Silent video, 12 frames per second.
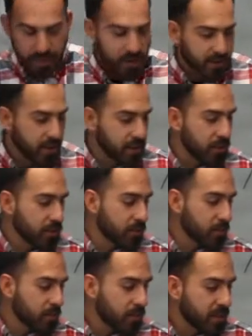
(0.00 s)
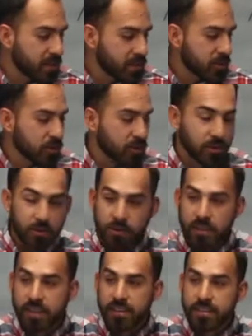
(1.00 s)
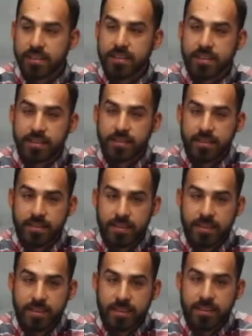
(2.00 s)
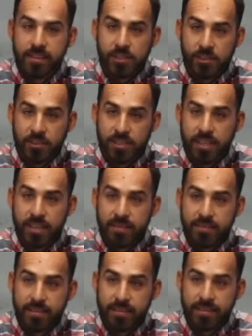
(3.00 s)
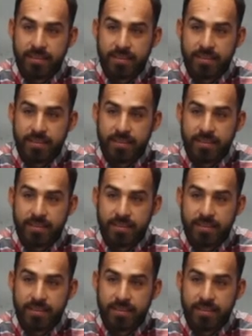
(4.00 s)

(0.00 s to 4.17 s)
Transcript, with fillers: how can you be sure that you're saved?